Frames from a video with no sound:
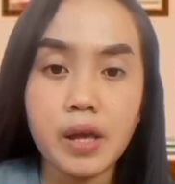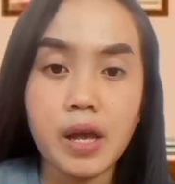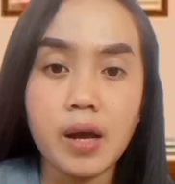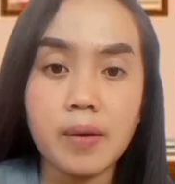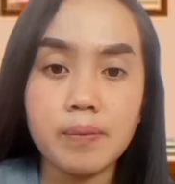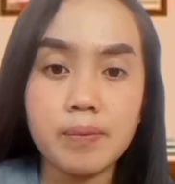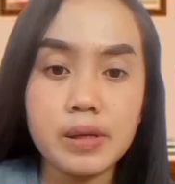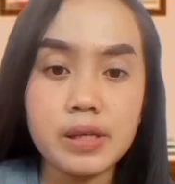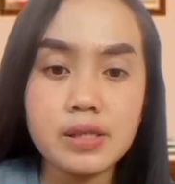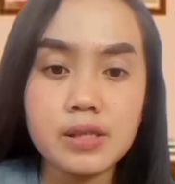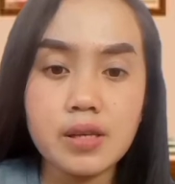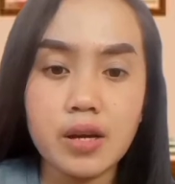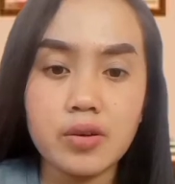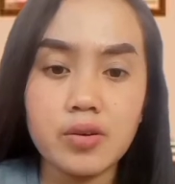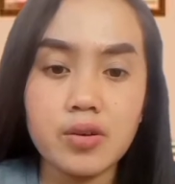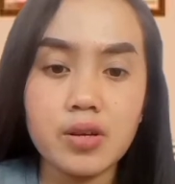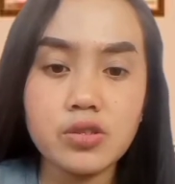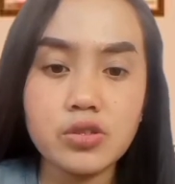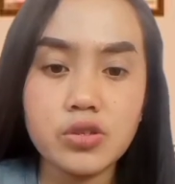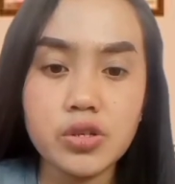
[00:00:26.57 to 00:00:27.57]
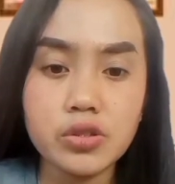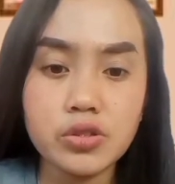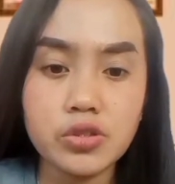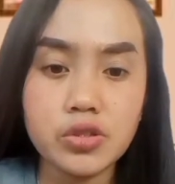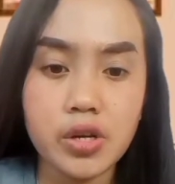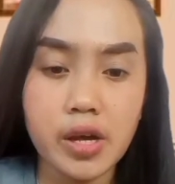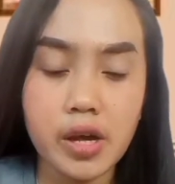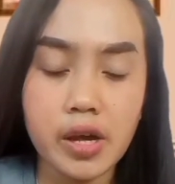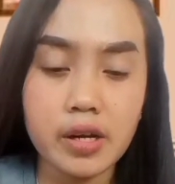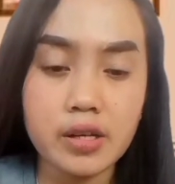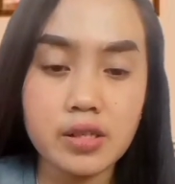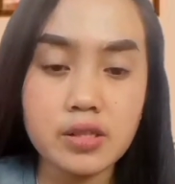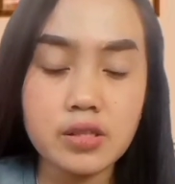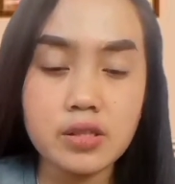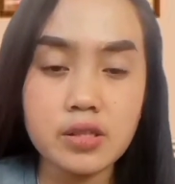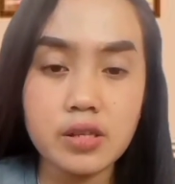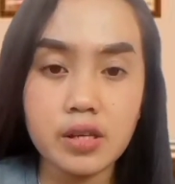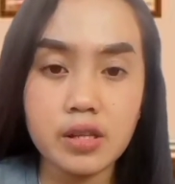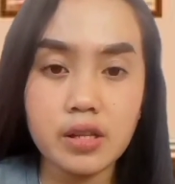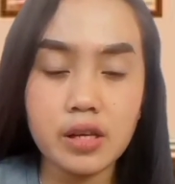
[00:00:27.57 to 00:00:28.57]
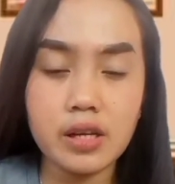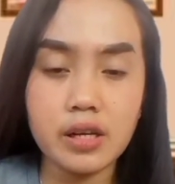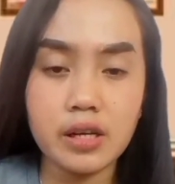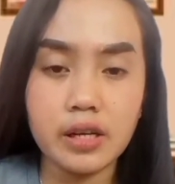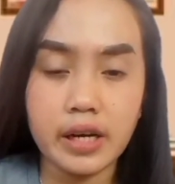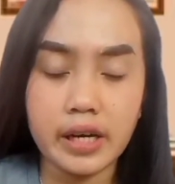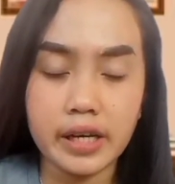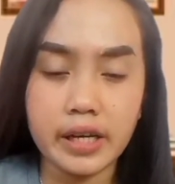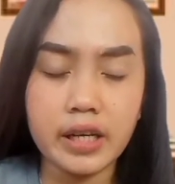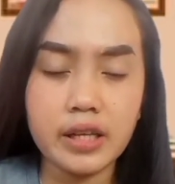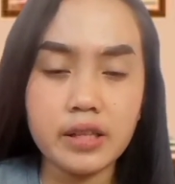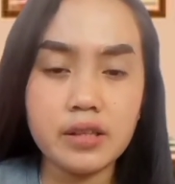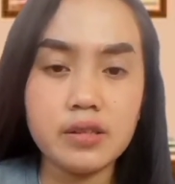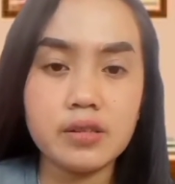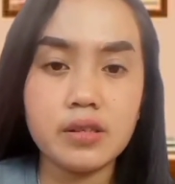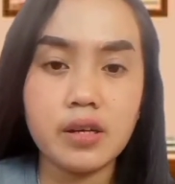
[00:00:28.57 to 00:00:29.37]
please arrange your chairs in a line